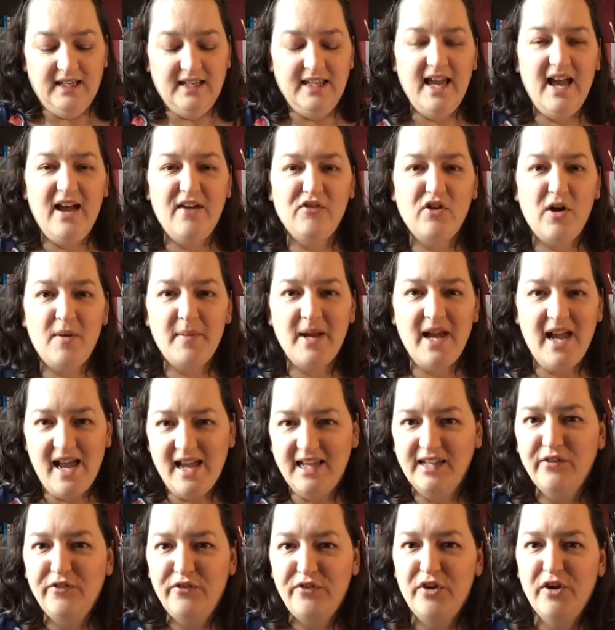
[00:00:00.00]
yeah, I've got my
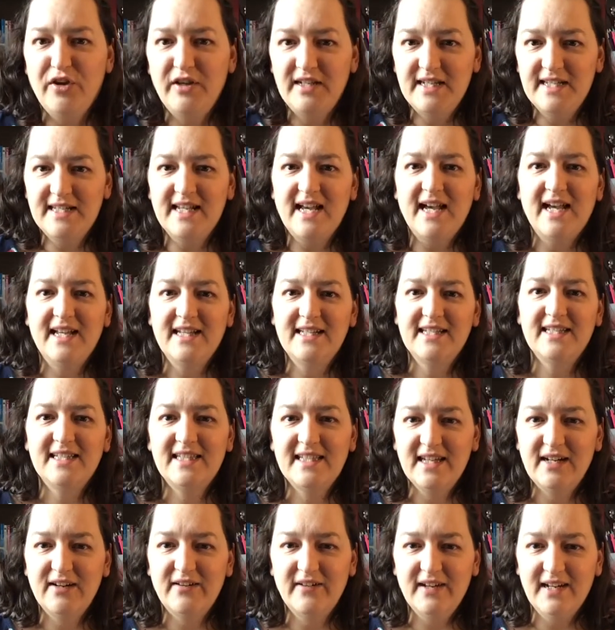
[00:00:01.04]
eye on a few designs
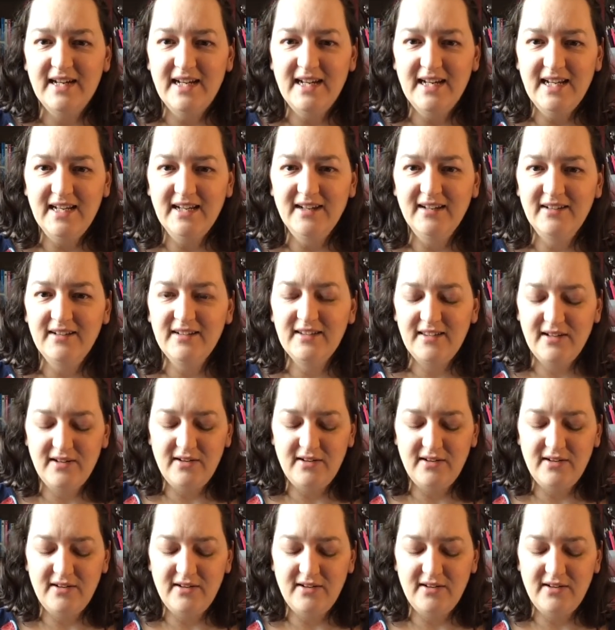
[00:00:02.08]
that are in here.